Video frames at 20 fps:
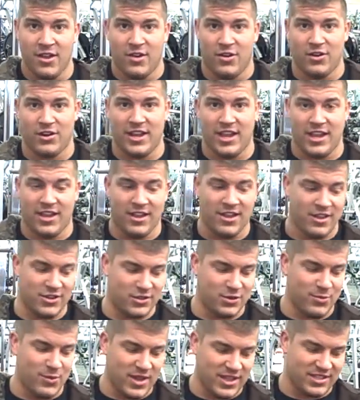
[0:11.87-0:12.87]
Okay,
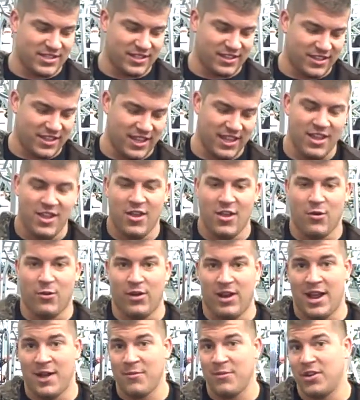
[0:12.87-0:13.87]
so basically,
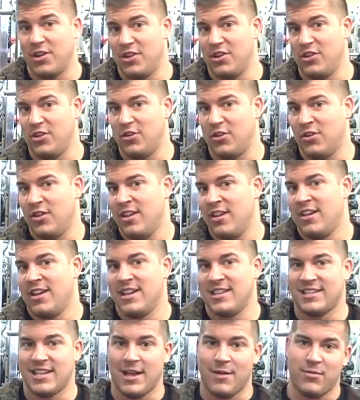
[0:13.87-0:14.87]
what I'm gonna do
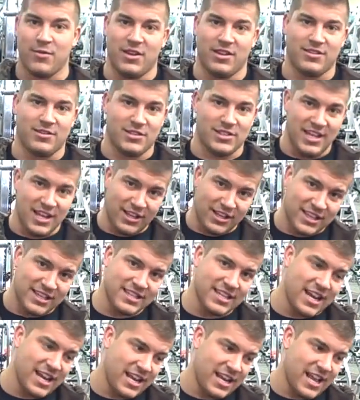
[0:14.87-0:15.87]
is I'm gonna take the
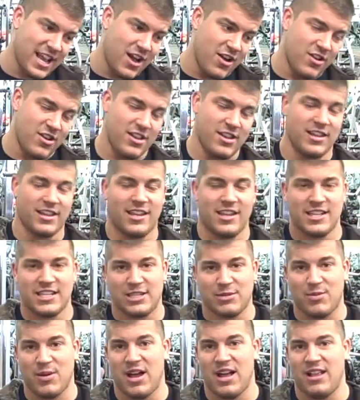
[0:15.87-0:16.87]
siding out, get a
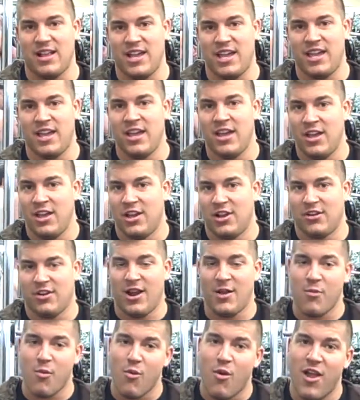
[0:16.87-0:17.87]
spotlight,
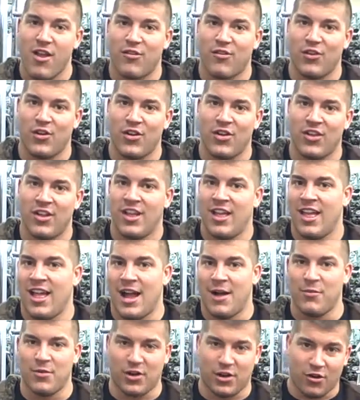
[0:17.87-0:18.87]
grab a rifle,
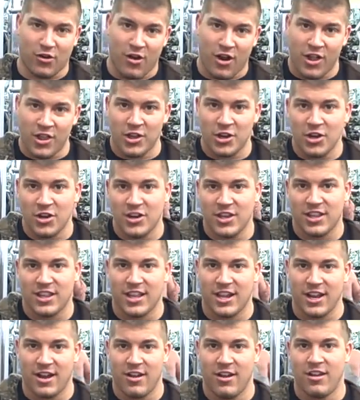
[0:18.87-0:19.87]
I'm gonna crawl underneath
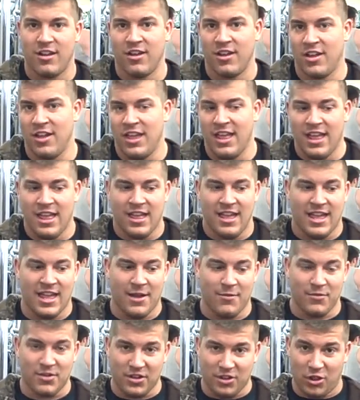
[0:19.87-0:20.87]
there, and
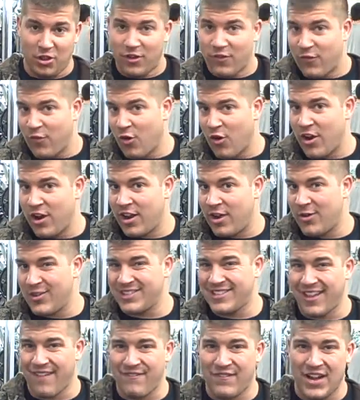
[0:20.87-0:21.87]
I'm gonna look for it, and
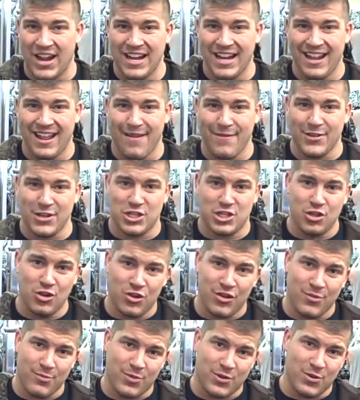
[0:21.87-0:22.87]
once I find it, I'm gonna shoot
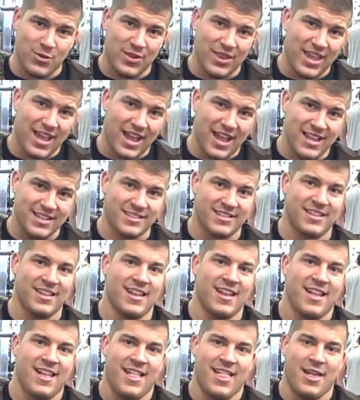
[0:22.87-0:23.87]
it in between the eyes,
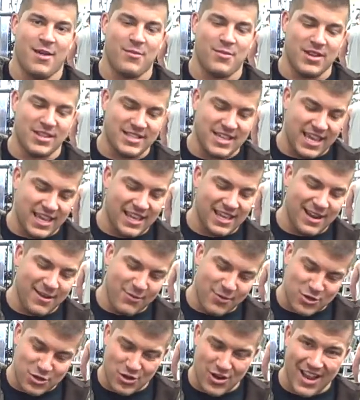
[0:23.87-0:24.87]
I'm gonna take it, and I'm
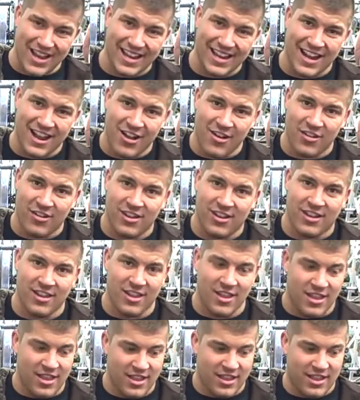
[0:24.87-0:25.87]
gonna drag it out,
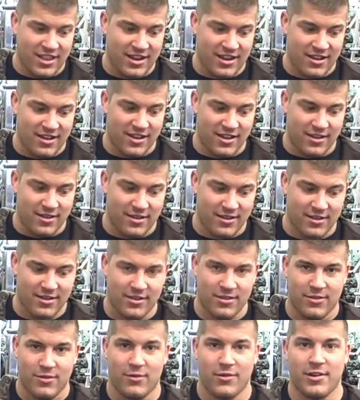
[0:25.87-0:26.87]
and uh,
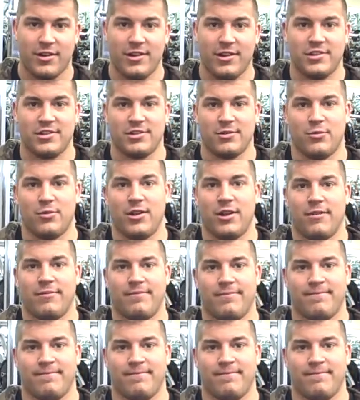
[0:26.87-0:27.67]
throw it in a ditch somewhere.